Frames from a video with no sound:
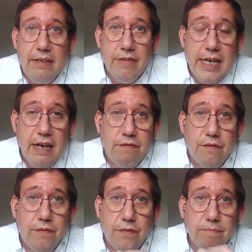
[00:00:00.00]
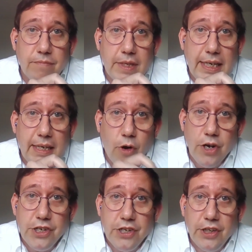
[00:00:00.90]
even if the
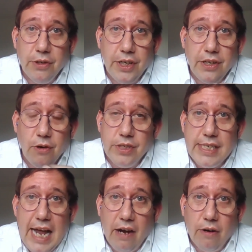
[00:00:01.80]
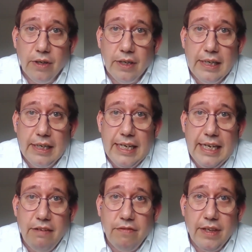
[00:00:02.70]
monetary unit goes down,
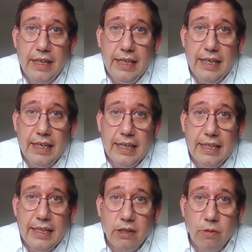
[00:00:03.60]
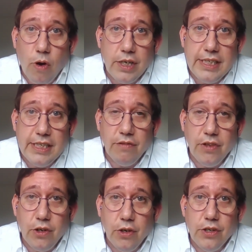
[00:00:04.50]
if the quality
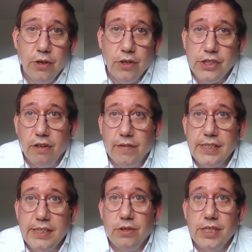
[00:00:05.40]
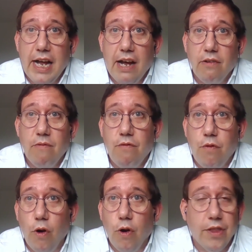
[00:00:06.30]
of the good or service goes down
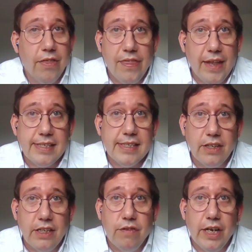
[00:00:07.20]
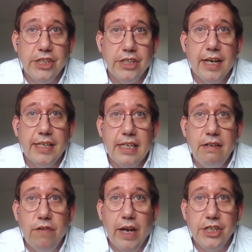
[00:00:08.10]
further, then that's not deflation, that is
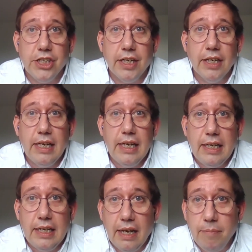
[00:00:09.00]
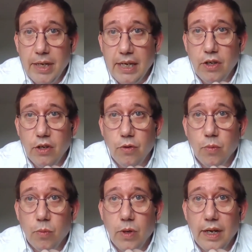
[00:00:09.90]
inflation. Let me give
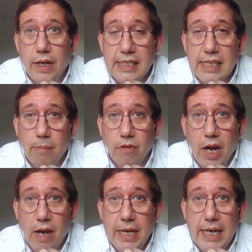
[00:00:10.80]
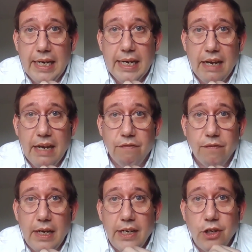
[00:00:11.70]
you an example of what I mean. If
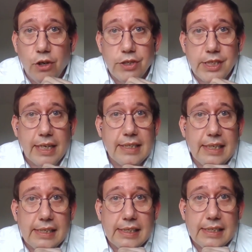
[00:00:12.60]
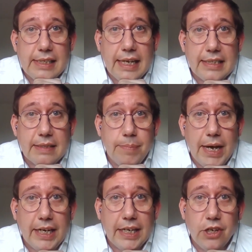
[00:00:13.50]
Eurostat tells us that
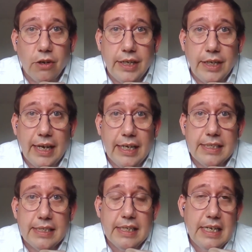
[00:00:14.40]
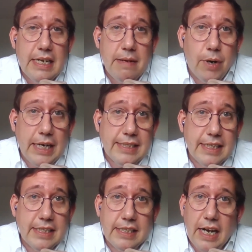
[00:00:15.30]
packaged holidays
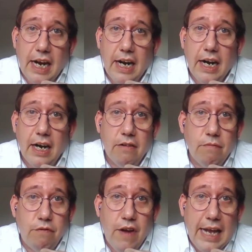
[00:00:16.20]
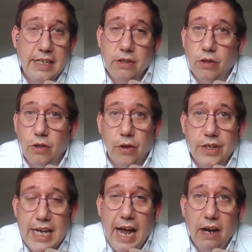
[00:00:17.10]
prices are flat or
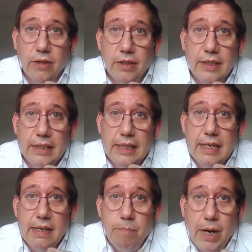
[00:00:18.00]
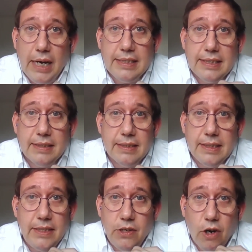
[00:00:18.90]
going down, but
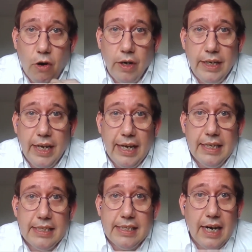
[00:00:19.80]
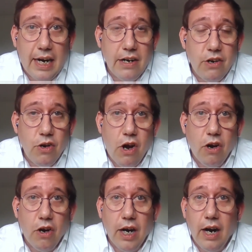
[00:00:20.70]
your holidays are no
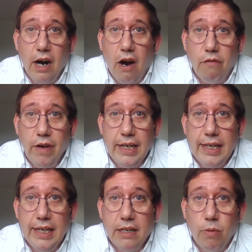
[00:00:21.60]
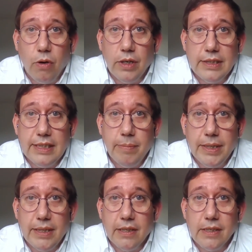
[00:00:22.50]
longer of any quality
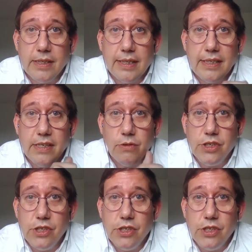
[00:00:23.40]
because there's no